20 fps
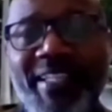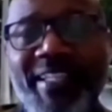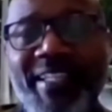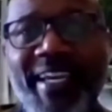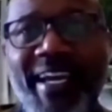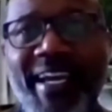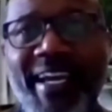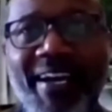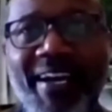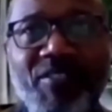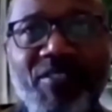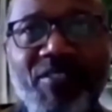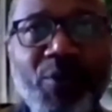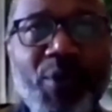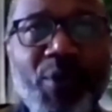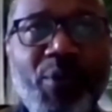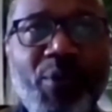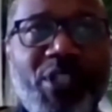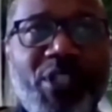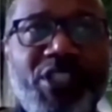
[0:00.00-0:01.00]
Shortly
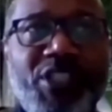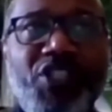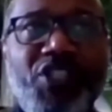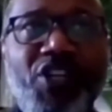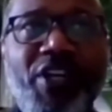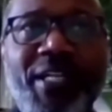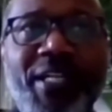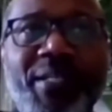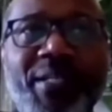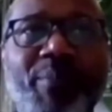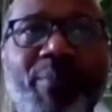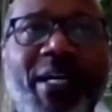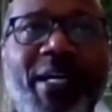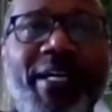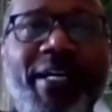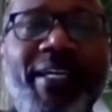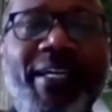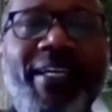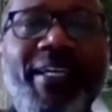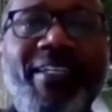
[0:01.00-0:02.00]
thereafter, we were
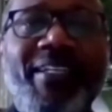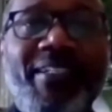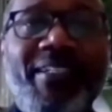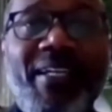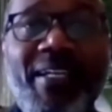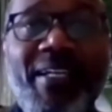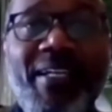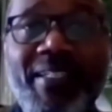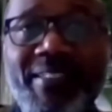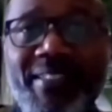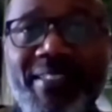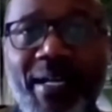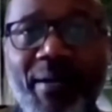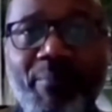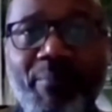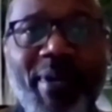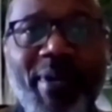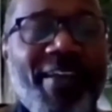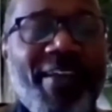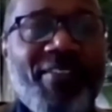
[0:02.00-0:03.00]
joined by
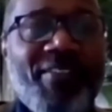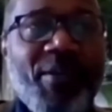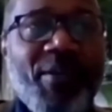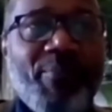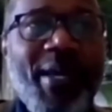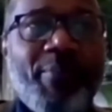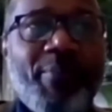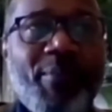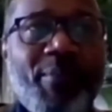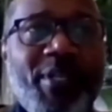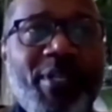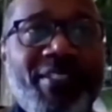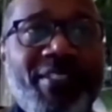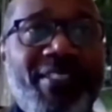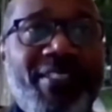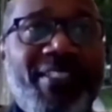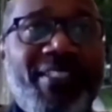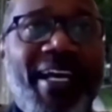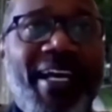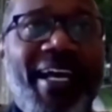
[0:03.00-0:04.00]
some other
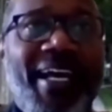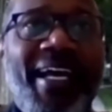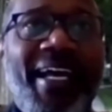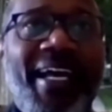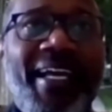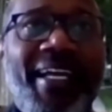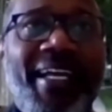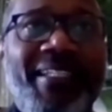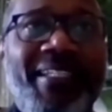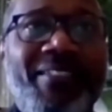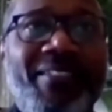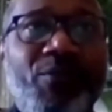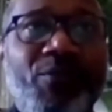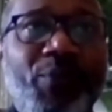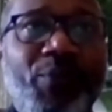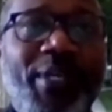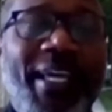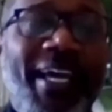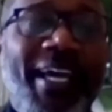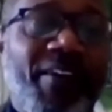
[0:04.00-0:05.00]
members,
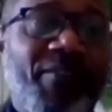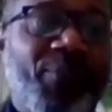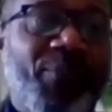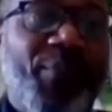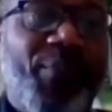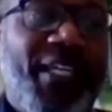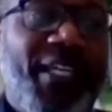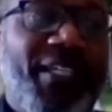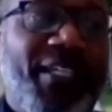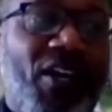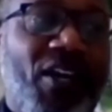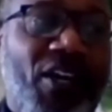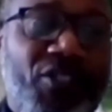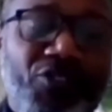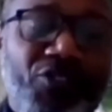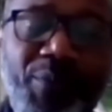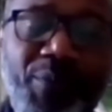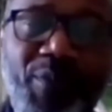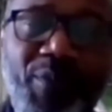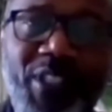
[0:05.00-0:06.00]
and we have been
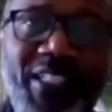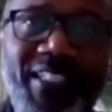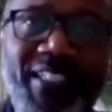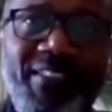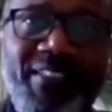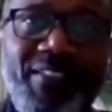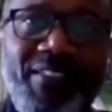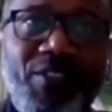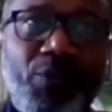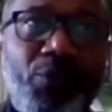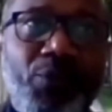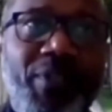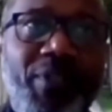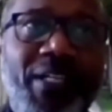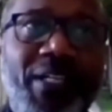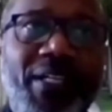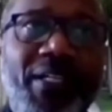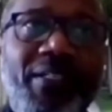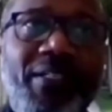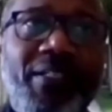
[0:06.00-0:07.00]
contributing
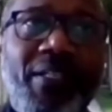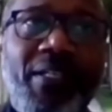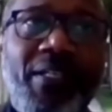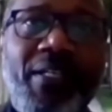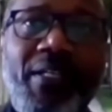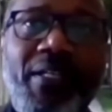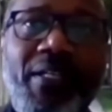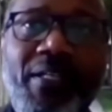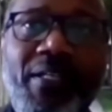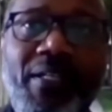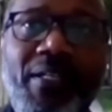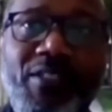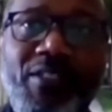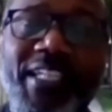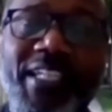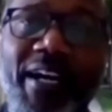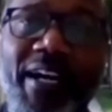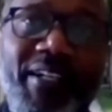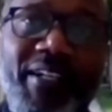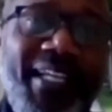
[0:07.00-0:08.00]
to the
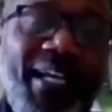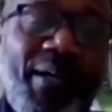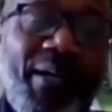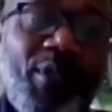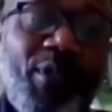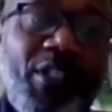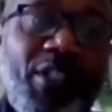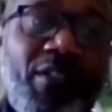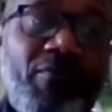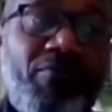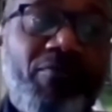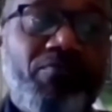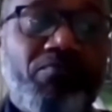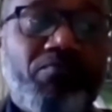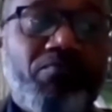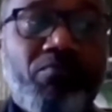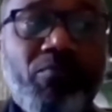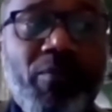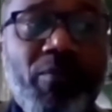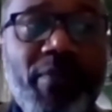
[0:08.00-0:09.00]

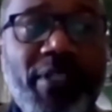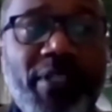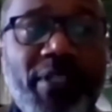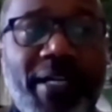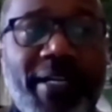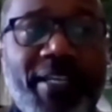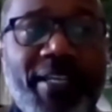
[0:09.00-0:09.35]
charitable